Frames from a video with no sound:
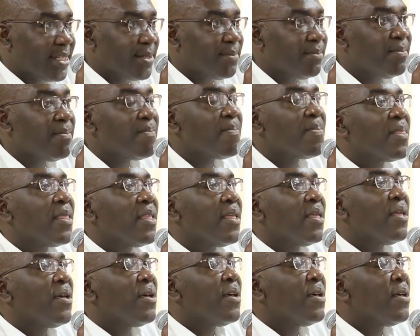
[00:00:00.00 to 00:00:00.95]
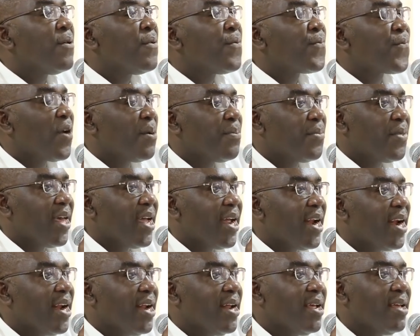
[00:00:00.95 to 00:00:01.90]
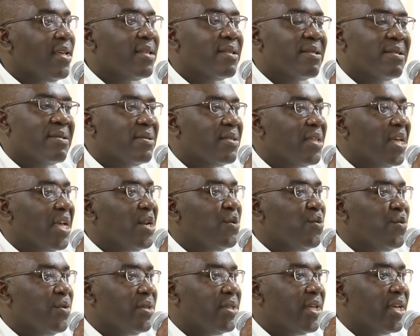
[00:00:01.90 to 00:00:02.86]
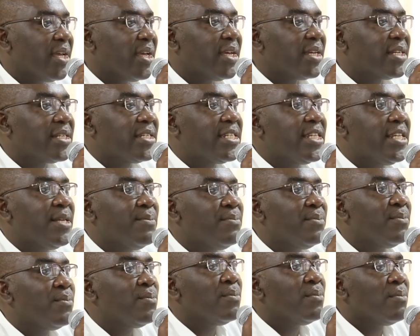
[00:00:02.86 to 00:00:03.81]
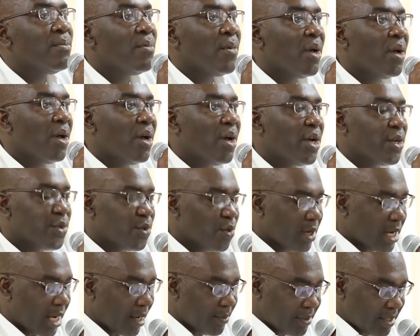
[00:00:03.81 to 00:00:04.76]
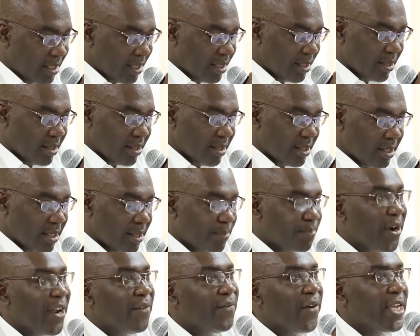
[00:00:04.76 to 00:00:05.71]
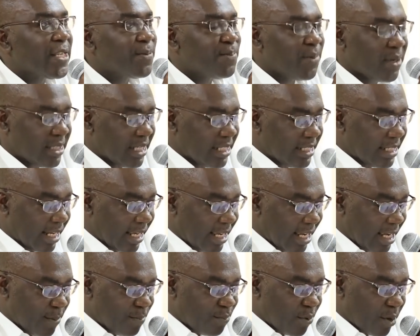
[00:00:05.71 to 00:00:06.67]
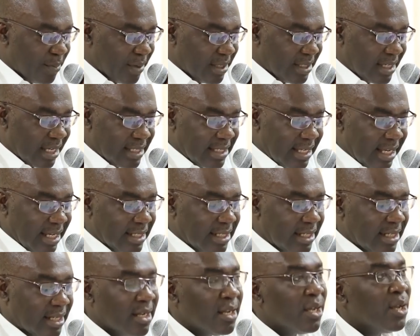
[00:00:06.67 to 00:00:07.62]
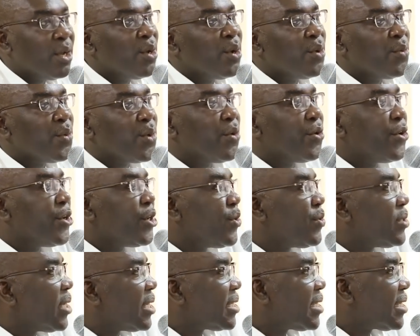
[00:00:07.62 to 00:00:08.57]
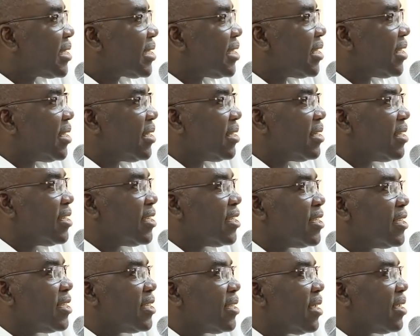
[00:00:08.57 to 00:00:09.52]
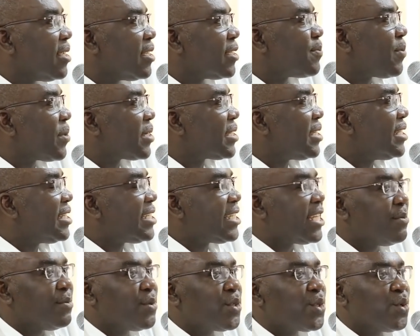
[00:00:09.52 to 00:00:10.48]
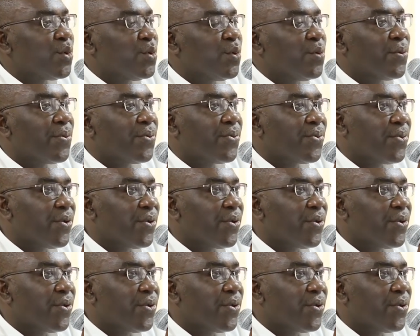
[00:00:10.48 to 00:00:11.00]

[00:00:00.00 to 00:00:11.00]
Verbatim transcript: system. From there, then with the team also comes in. The vice president again promised us that we will reduce the 16 uh, inspection teams to